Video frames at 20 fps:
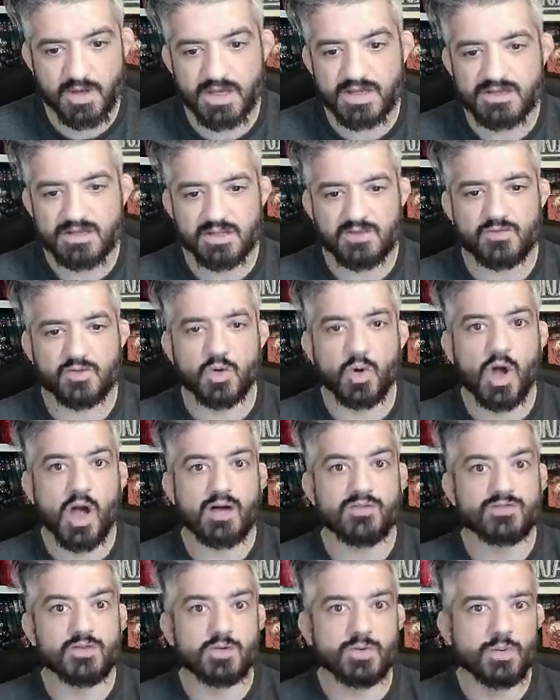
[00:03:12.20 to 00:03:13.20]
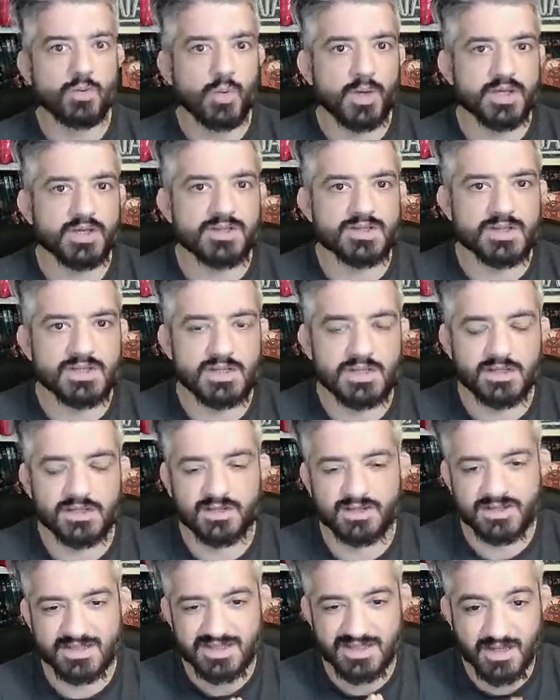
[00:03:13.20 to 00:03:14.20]
and if you have your awaken
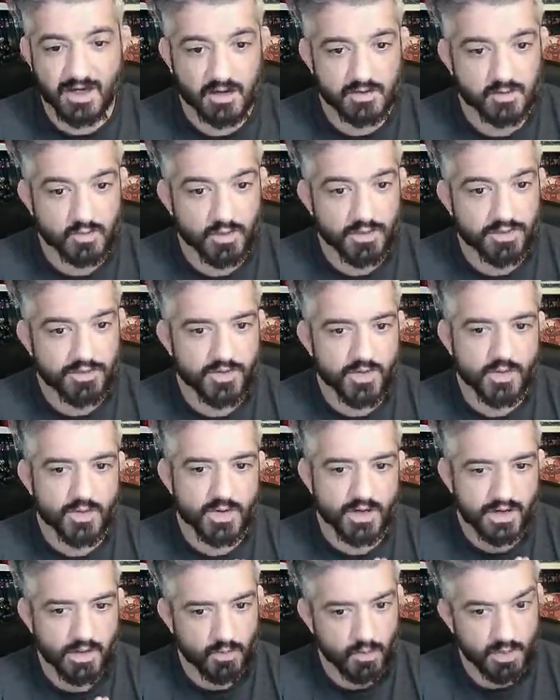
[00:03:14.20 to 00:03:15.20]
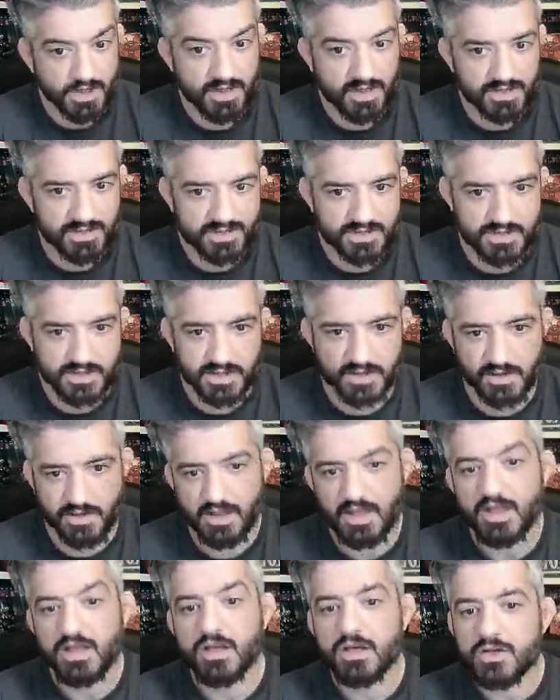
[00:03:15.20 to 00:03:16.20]
skill start with your awaken skill.
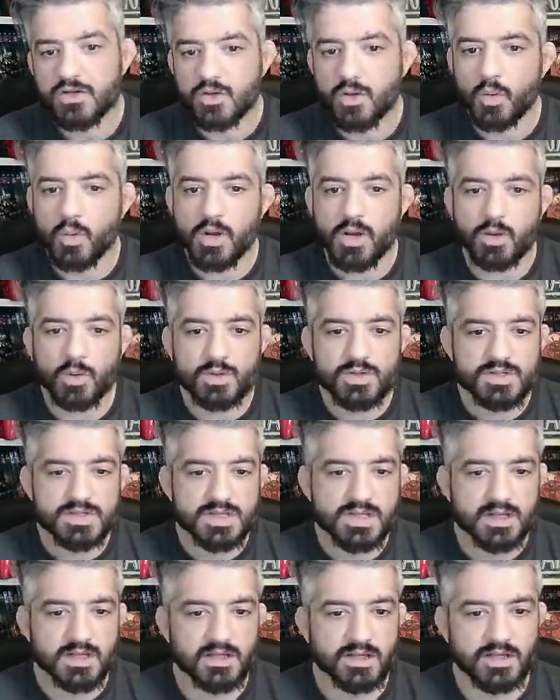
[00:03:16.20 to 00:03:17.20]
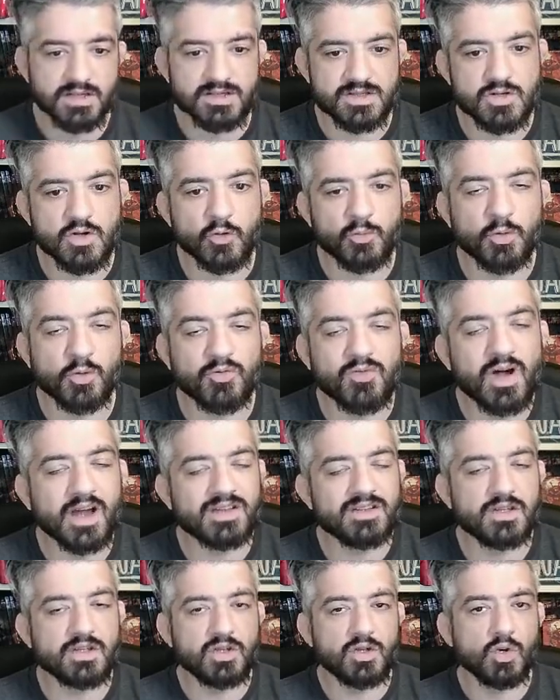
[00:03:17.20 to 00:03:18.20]
Your awaken skill is not
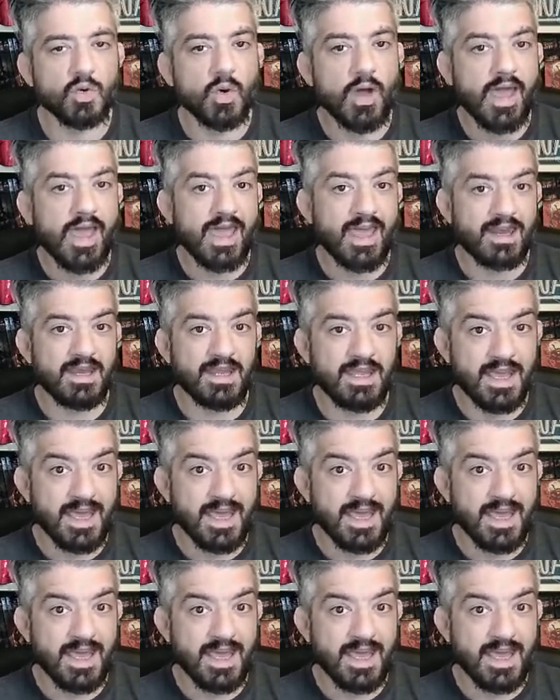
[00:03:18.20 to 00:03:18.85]
providing you any